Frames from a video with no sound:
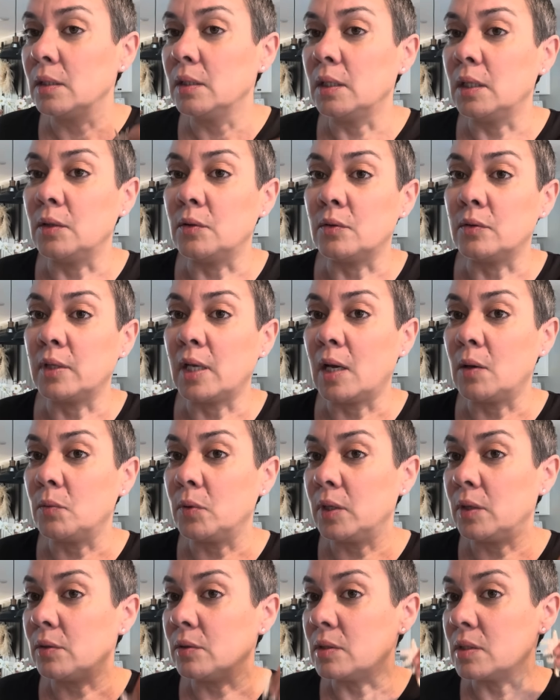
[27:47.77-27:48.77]
Either that
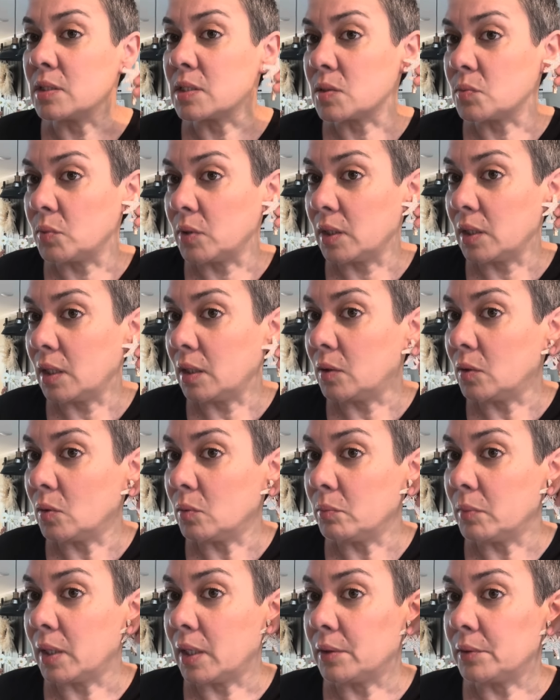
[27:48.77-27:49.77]
way or this way, it
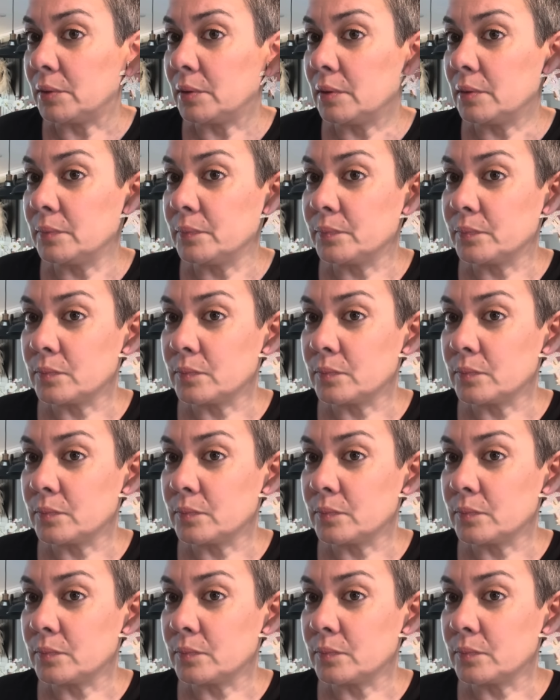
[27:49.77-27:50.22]
don't matter.